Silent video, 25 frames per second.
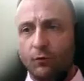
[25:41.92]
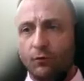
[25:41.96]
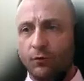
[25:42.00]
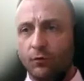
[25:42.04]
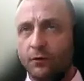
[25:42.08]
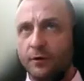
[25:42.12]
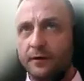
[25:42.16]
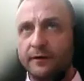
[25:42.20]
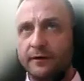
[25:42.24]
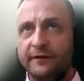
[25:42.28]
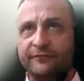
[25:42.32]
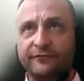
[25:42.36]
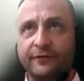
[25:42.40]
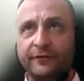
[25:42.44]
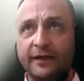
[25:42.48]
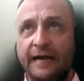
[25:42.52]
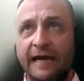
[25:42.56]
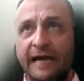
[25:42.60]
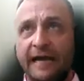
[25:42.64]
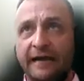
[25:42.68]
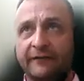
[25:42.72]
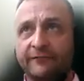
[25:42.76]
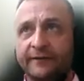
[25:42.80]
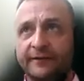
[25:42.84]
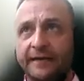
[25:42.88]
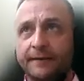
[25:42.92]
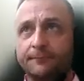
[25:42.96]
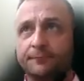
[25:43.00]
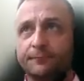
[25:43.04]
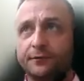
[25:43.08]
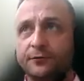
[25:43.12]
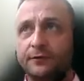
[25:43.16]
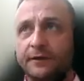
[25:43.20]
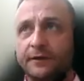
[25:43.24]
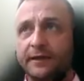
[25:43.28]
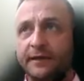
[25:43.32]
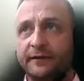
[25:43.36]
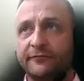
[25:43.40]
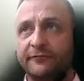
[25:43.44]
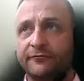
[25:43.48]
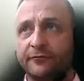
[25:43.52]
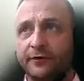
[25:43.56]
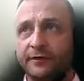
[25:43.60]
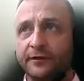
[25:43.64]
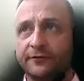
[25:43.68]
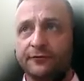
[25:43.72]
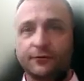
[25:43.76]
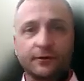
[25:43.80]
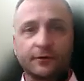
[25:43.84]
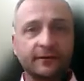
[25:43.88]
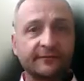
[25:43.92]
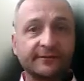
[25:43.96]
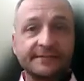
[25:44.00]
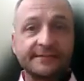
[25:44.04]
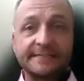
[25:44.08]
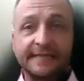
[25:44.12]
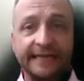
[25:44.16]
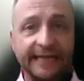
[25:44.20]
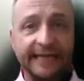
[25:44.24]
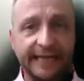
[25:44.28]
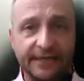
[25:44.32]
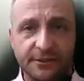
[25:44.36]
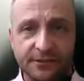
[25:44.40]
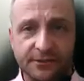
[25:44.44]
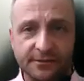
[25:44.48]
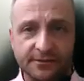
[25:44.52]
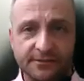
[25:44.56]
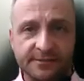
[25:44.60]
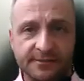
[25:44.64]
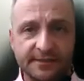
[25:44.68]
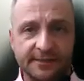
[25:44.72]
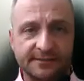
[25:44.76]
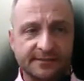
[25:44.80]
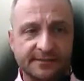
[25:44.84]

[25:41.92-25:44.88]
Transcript: Or if you have an employee for internal investigations